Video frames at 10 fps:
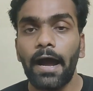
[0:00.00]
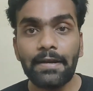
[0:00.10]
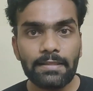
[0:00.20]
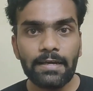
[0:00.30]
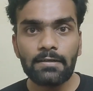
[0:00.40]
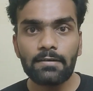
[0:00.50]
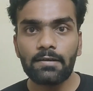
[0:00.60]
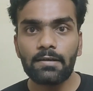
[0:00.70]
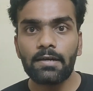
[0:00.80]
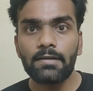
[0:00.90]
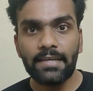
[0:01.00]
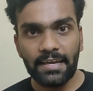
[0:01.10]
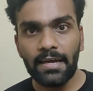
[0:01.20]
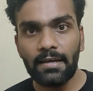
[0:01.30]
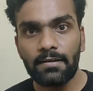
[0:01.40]
Until then,
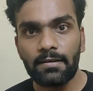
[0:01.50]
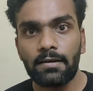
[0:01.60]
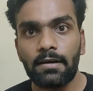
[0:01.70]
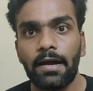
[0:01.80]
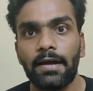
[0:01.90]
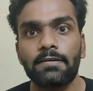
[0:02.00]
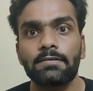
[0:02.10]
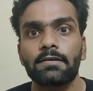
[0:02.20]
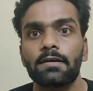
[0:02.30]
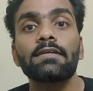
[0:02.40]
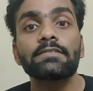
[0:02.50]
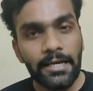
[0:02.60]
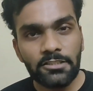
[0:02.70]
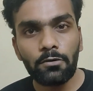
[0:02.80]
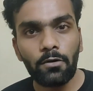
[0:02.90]
take care and
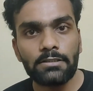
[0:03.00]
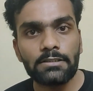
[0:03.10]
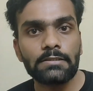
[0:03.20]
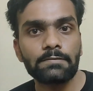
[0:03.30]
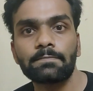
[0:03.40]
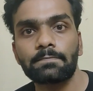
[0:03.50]
thanks for watching.